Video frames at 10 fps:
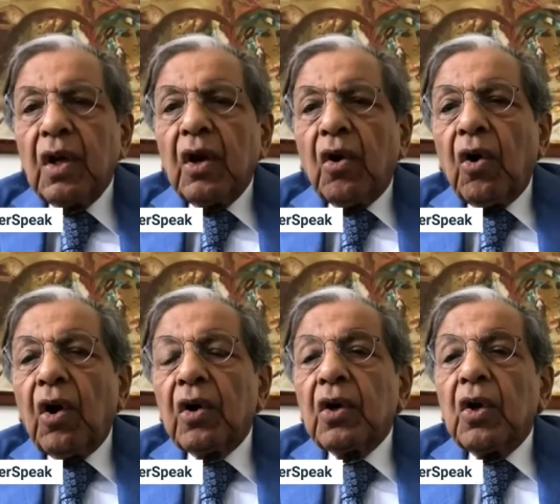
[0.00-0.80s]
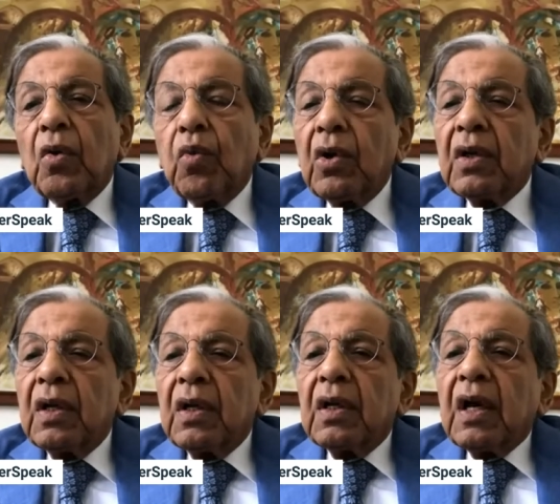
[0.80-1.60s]
Or would,
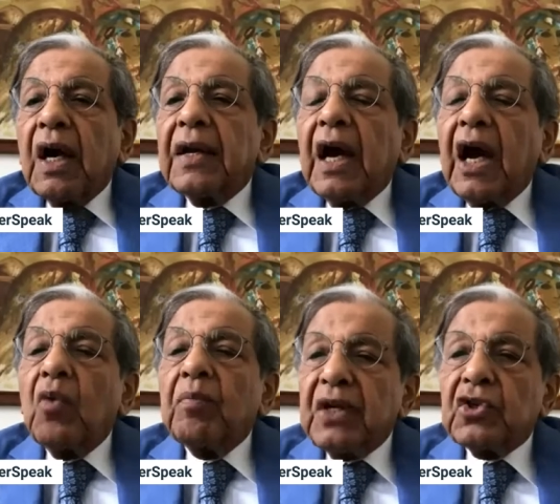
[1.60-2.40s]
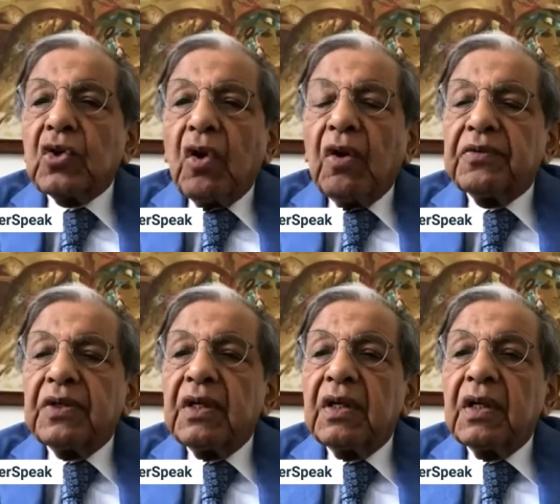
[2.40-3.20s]
and how much of
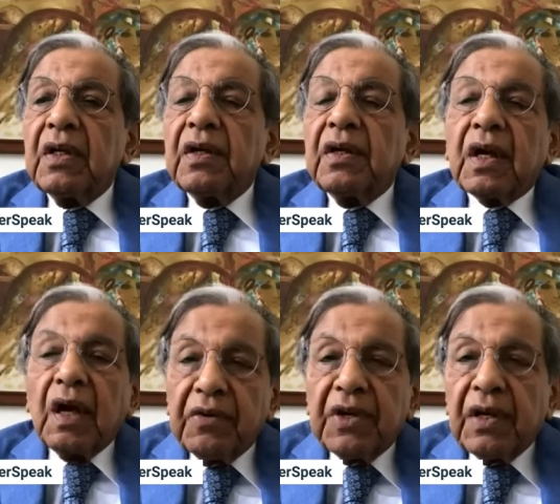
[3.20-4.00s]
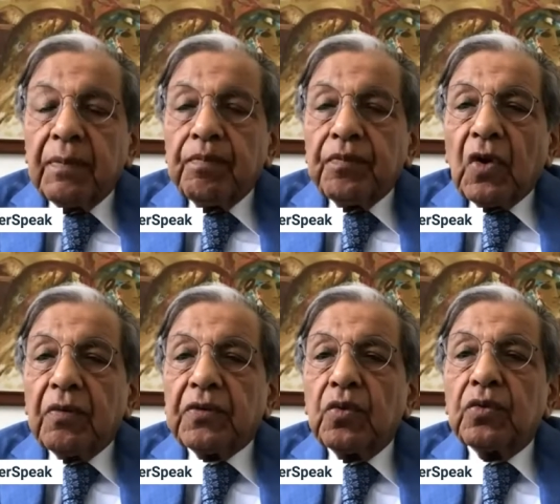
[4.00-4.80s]
the recovery
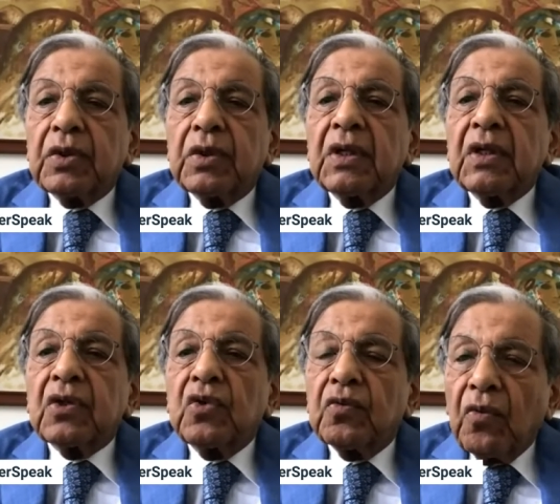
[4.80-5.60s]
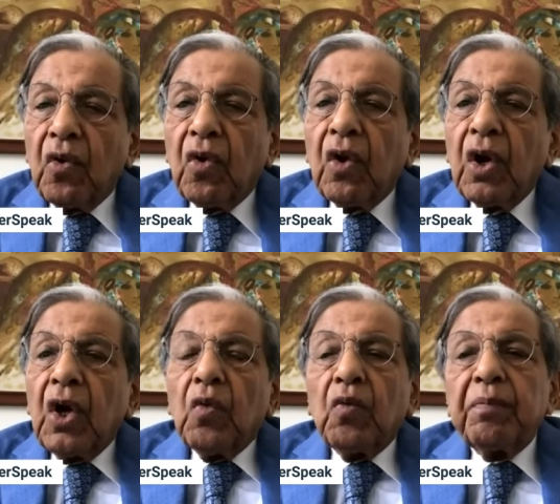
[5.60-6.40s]
of Q3 and Q4
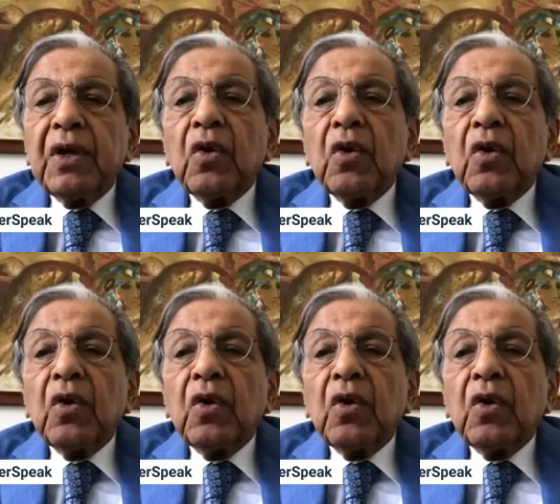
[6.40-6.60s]
would be